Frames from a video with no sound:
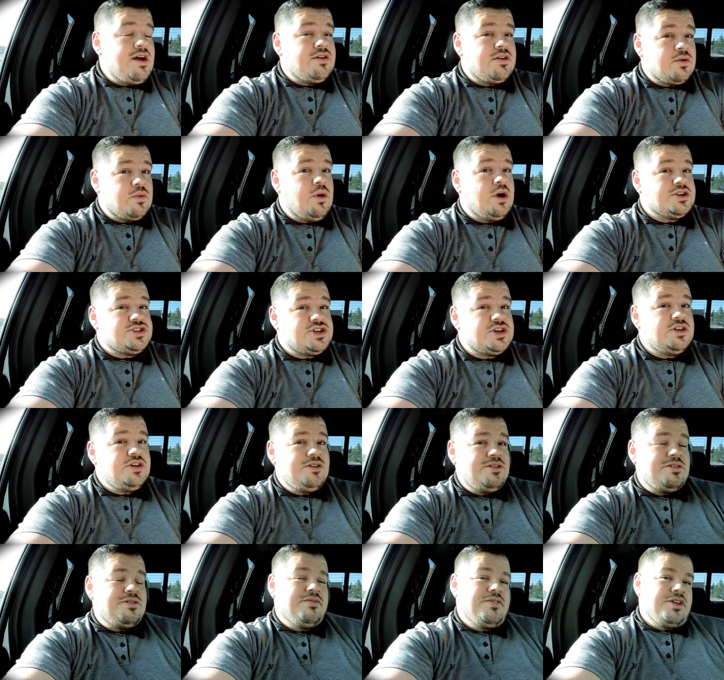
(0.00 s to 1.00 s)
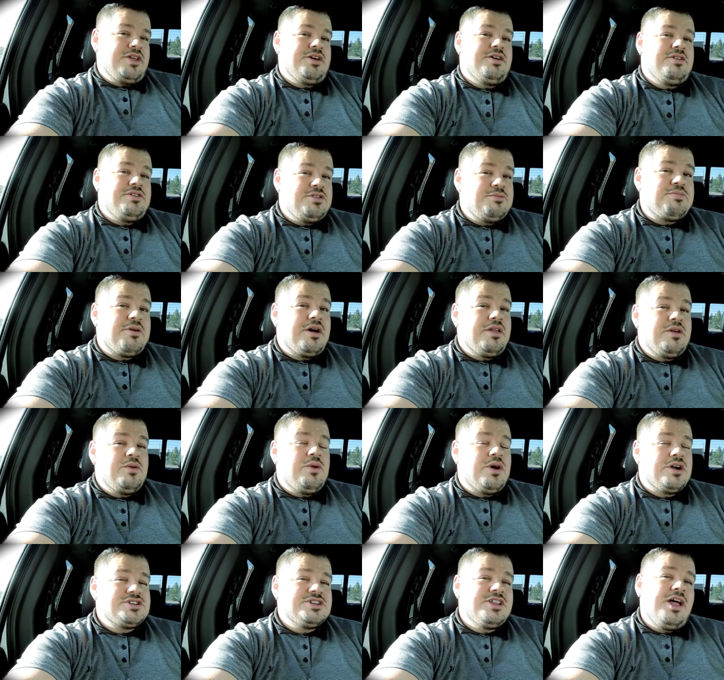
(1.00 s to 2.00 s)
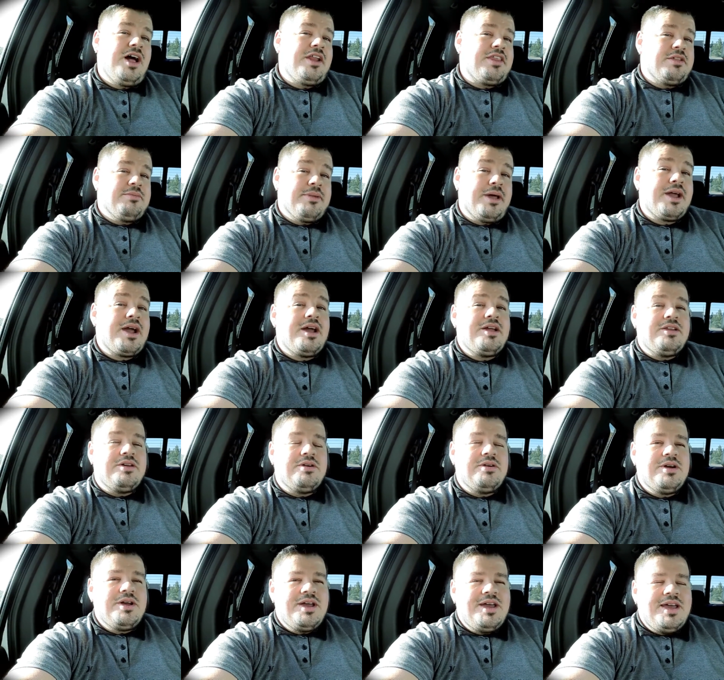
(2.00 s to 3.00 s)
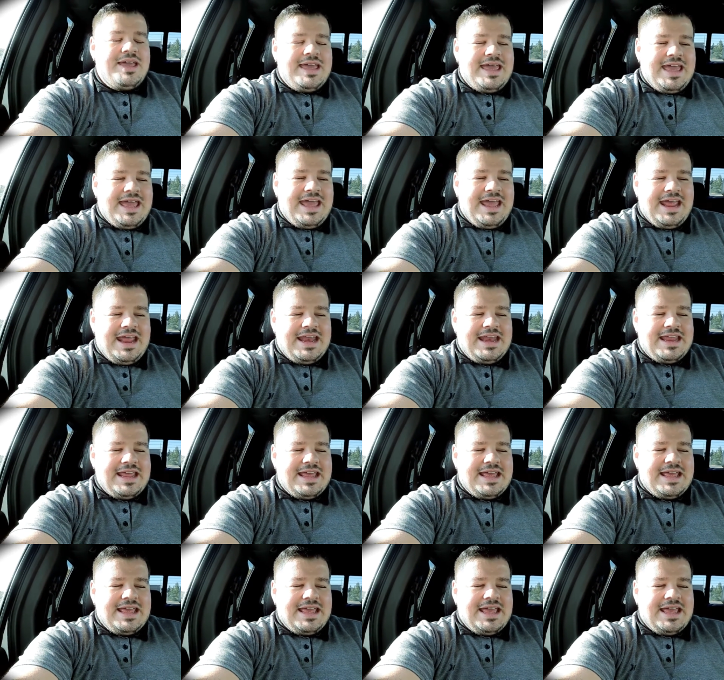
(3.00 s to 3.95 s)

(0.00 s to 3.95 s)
You're watching a YouTube video, and you probably watch a lot of them like I do, and